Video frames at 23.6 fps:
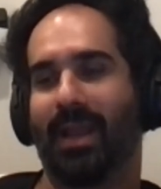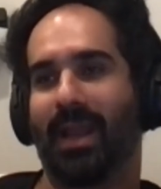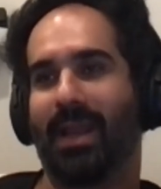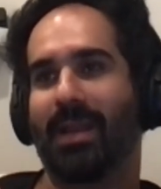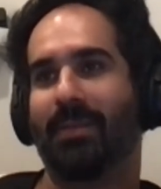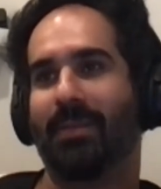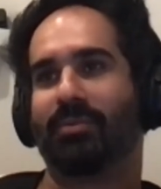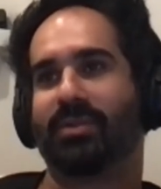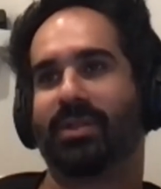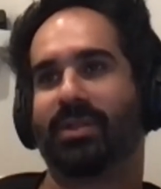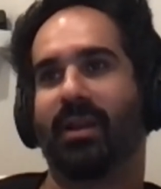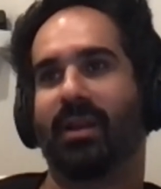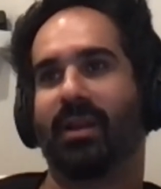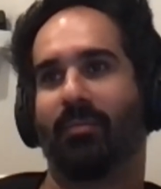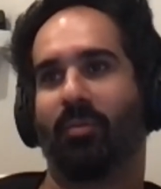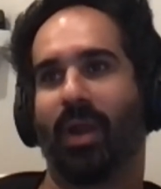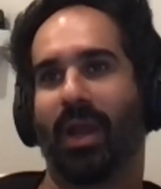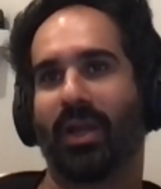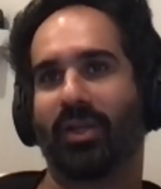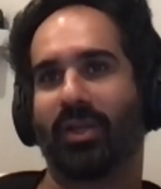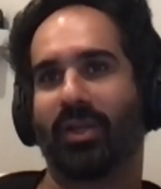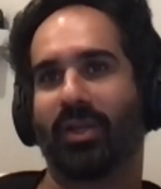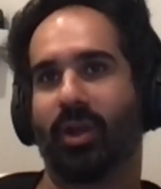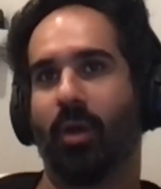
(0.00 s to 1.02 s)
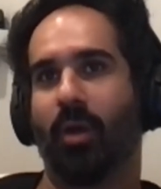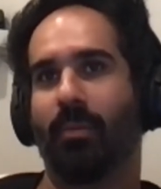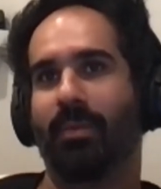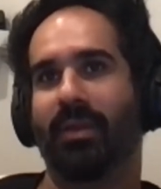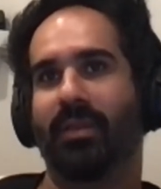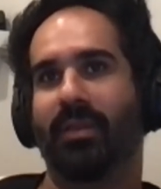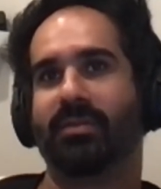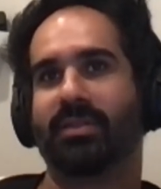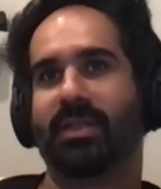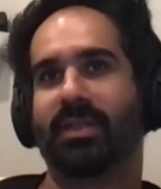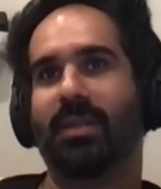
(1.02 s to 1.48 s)
and 80% of them are actually
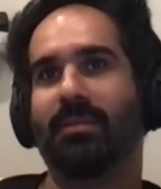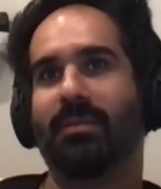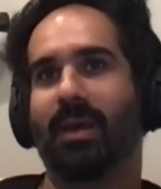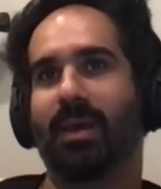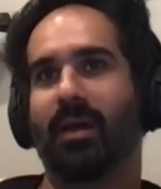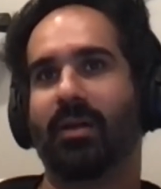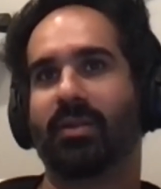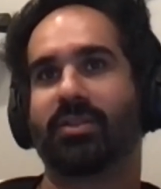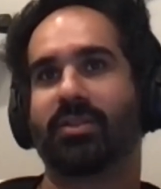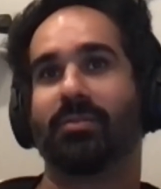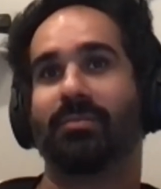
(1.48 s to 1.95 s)
opening those emails.